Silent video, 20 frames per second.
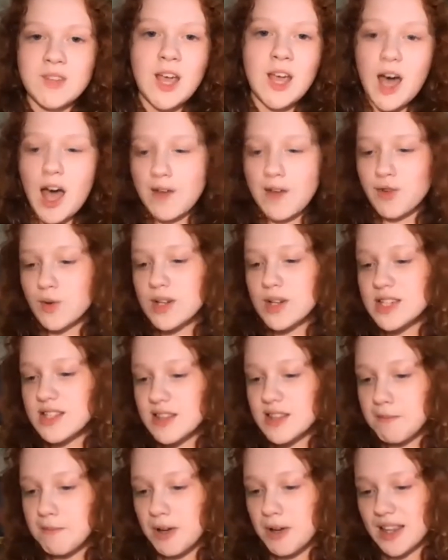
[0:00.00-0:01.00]
I've always
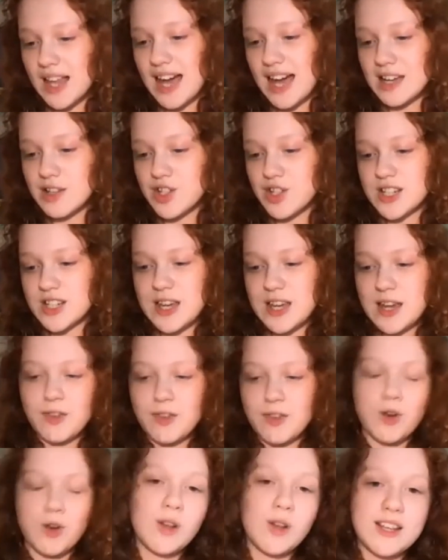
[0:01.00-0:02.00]
loved pelagics and the
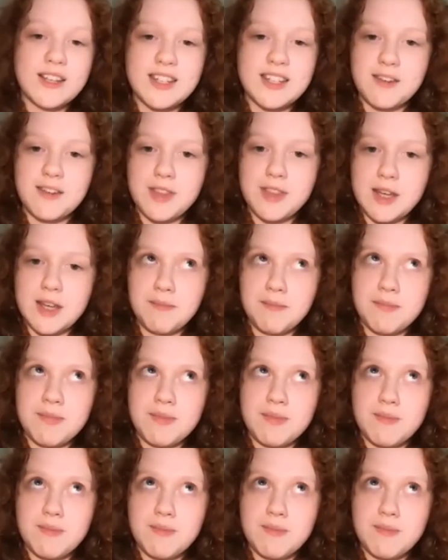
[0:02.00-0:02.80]
whole idea of them.